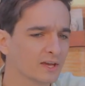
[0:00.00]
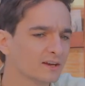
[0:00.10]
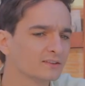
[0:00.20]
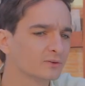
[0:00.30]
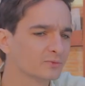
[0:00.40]
And
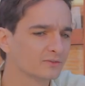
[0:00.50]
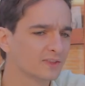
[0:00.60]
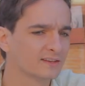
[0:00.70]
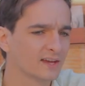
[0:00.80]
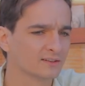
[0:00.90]
in terms of
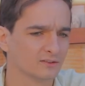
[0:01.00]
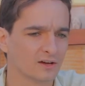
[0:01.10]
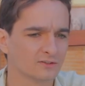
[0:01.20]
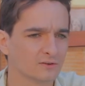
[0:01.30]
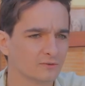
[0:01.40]
the
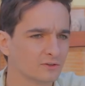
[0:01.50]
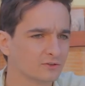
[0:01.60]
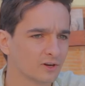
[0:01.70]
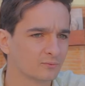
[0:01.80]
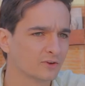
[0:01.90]
technological
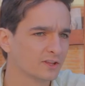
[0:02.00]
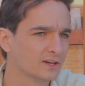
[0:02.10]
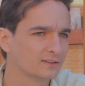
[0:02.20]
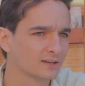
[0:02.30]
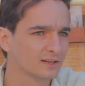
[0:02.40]
future, I'm really
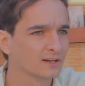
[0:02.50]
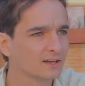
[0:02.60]
excited.